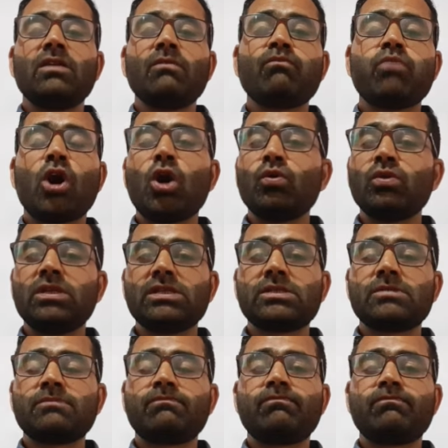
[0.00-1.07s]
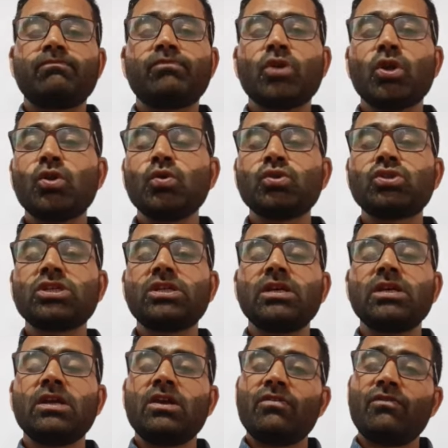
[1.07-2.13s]
flowers produced
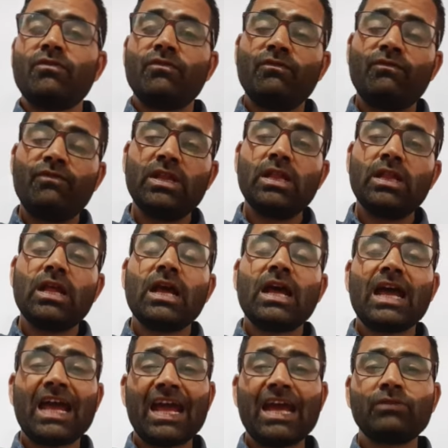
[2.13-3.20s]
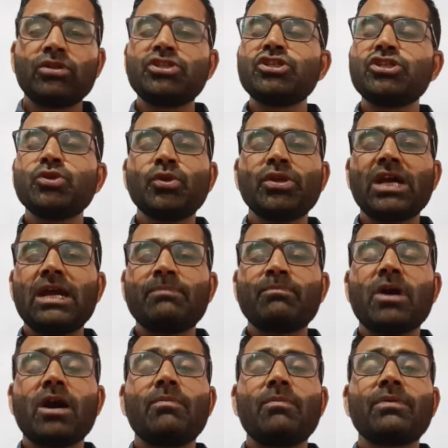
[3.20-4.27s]
will have the genotype
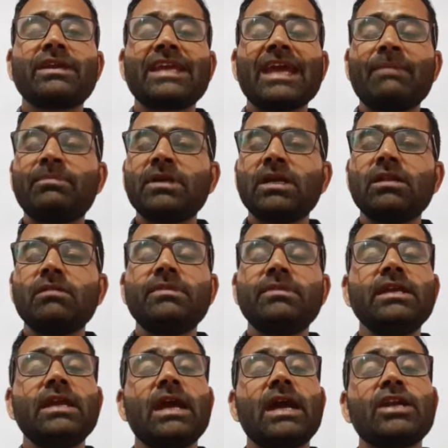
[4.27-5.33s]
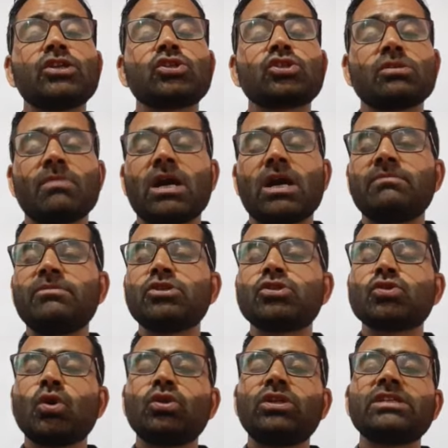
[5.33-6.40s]
of capital B and small b.
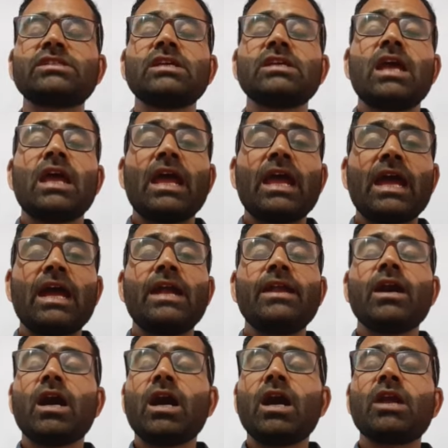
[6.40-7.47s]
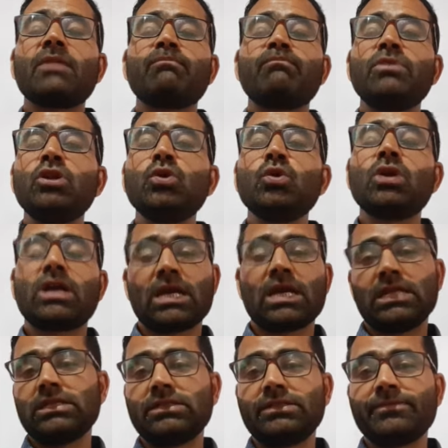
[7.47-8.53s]
So this and are blue
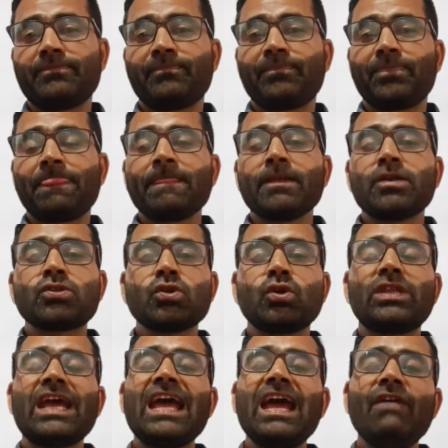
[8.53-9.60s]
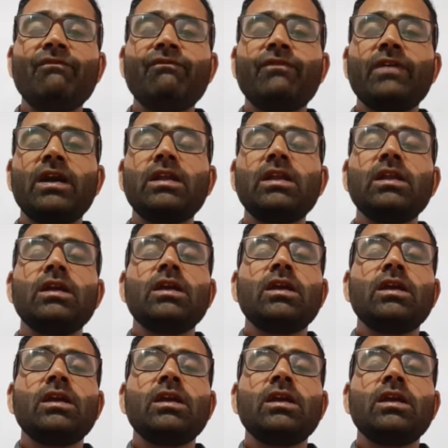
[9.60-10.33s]
colored. So the F1